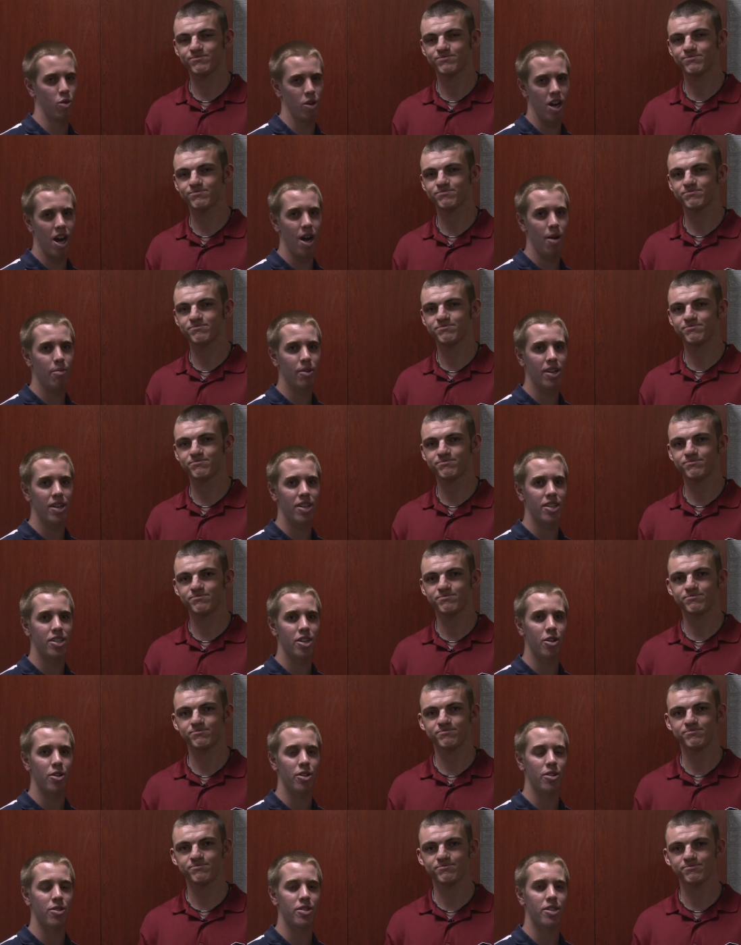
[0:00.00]
Speaker 1: where I'm going to
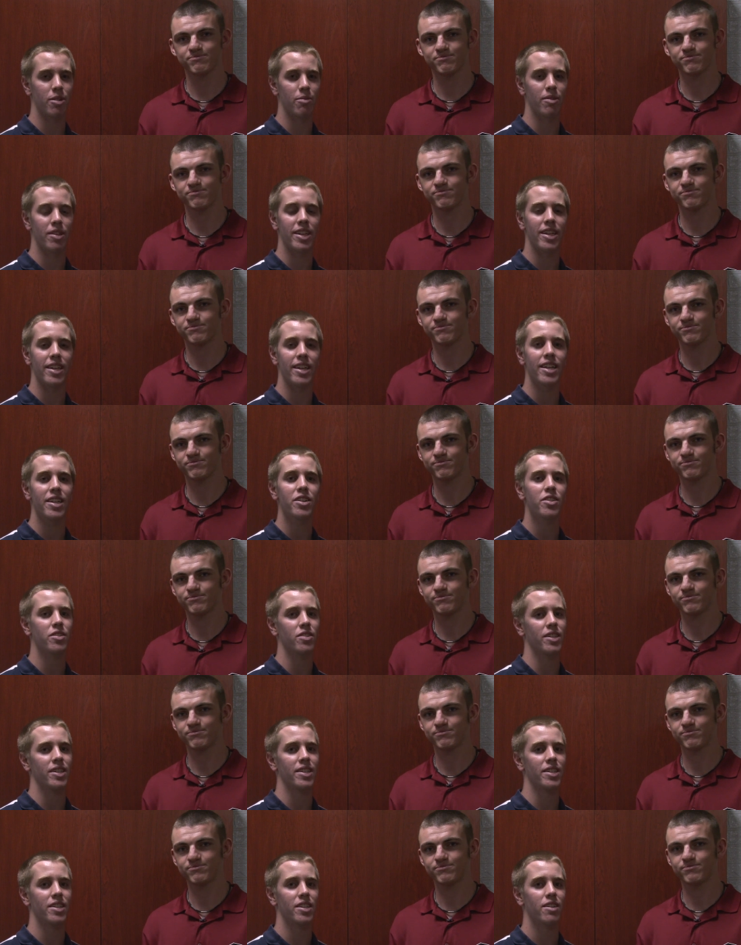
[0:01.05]
show you some of the
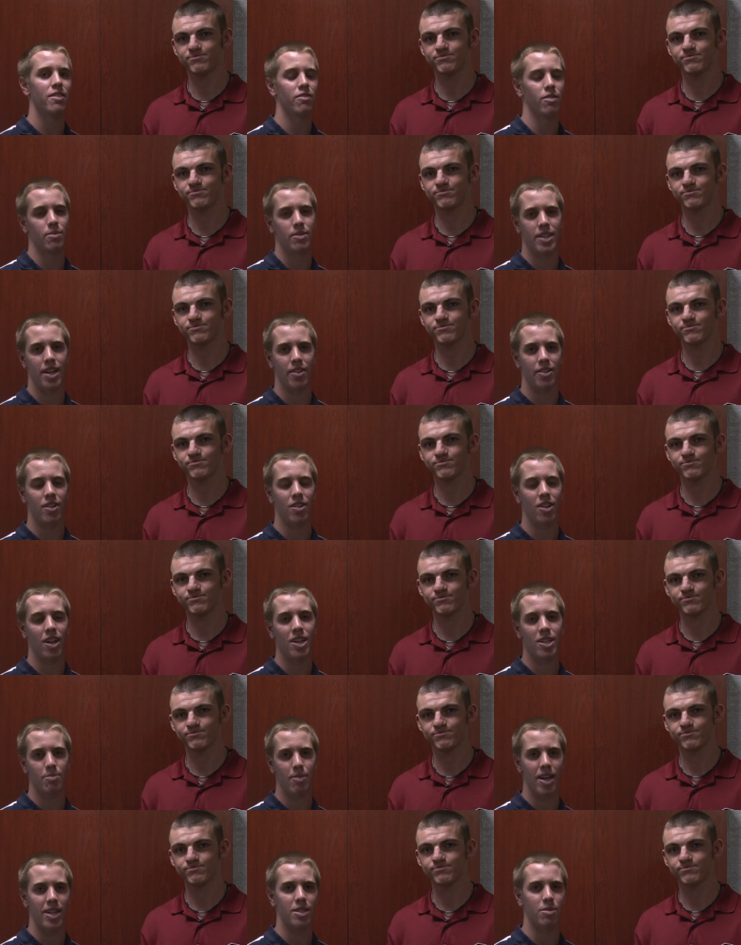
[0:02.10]
injuries from South
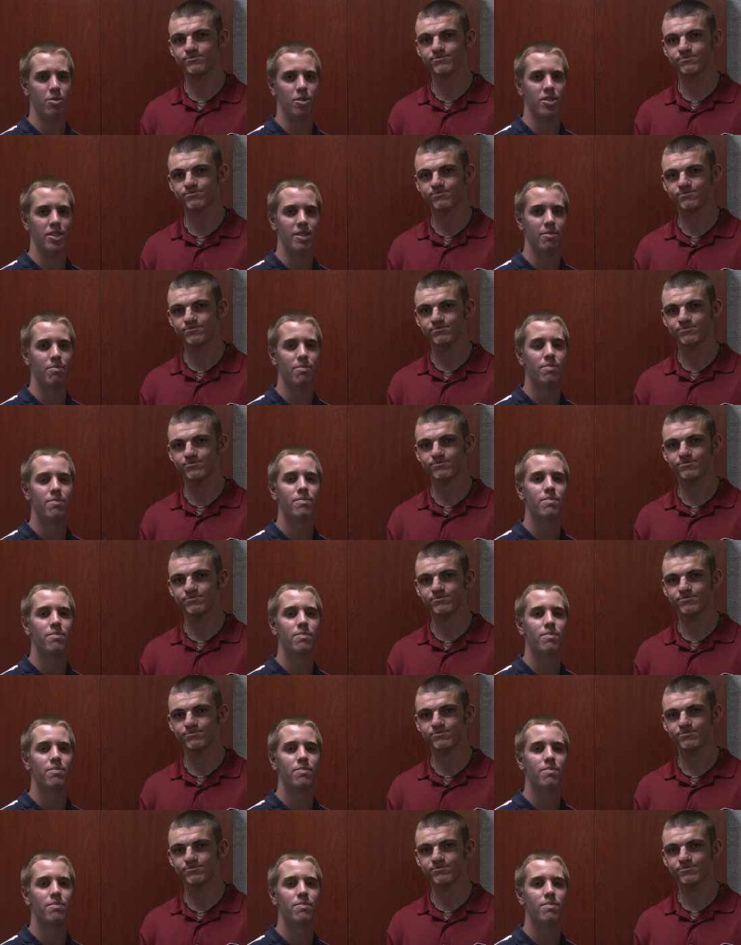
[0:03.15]
Carolina's basketball team.